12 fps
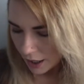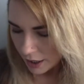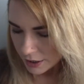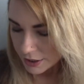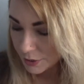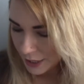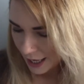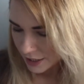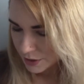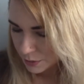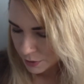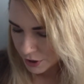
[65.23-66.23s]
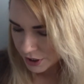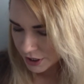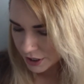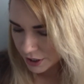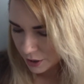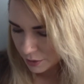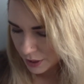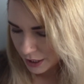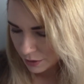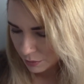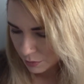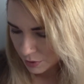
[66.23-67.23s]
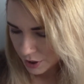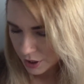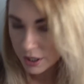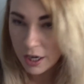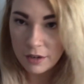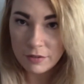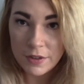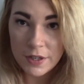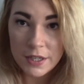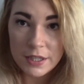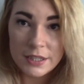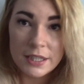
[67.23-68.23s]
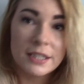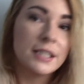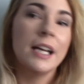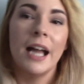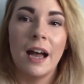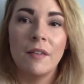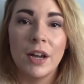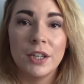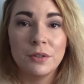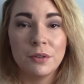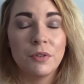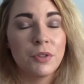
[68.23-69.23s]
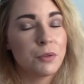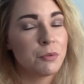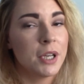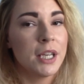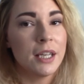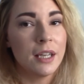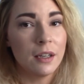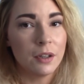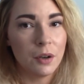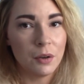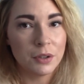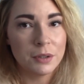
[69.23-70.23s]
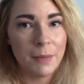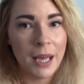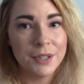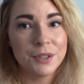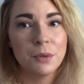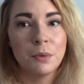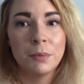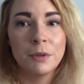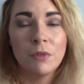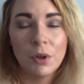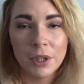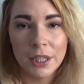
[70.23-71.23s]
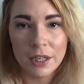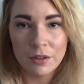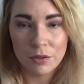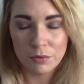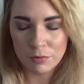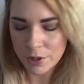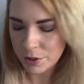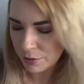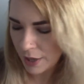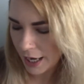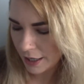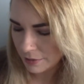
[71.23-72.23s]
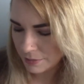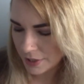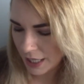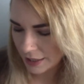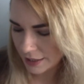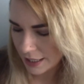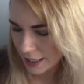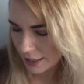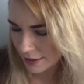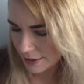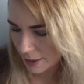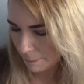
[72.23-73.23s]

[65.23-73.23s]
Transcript: So yeah, so we're just gonna go in order of the 6 that I have. I do have 3 goals met, so we'll be rolling in 3 new items at the end.